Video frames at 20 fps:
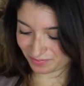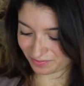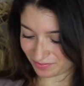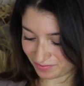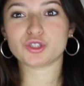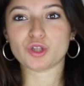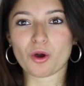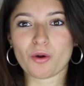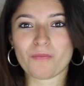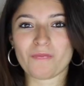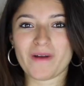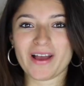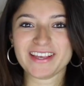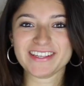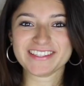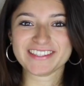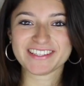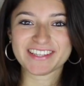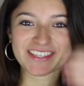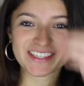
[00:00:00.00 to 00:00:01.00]
So my
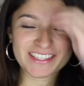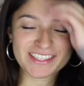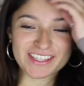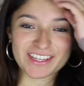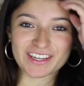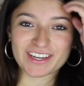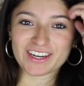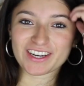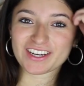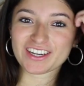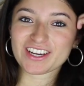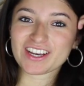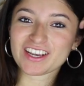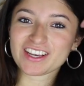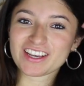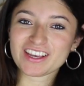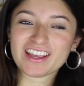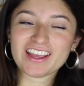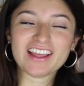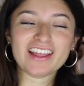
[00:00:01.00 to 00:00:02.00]
sister,
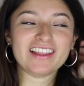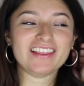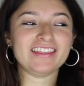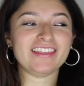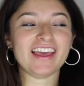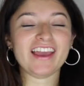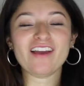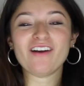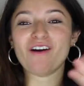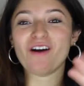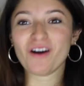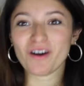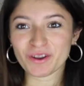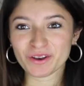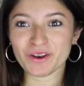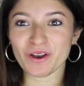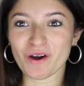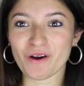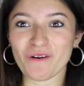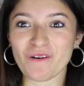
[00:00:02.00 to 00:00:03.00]
they
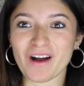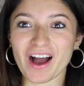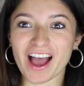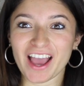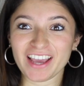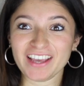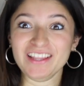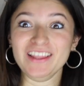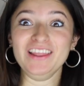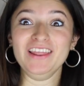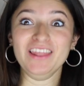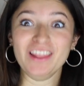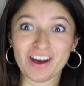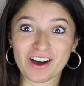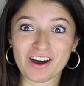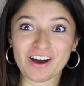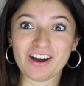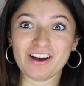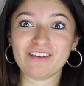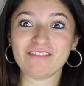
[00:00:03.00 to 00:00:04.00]
all know I
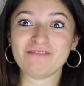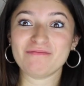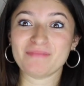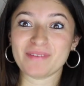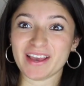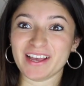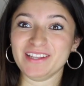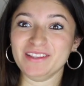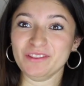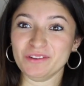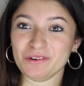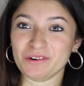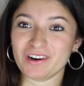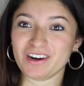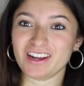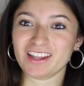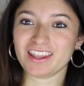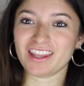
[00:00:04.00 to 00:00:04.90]
love Pandora.